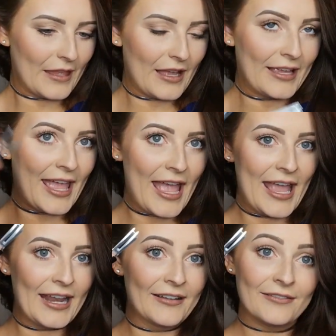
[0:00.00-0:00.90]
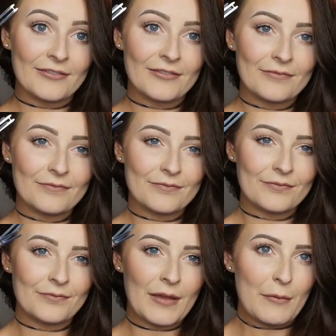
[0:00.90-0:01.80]
Again,
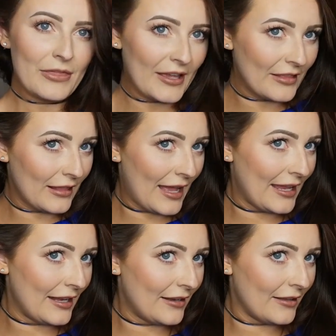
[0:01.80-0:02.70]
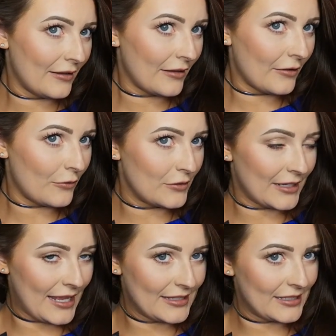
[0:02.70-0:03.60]
bit without the line goes
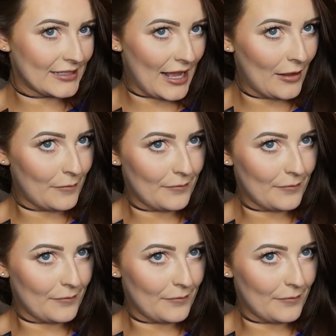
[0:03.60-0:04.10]
against the scalp.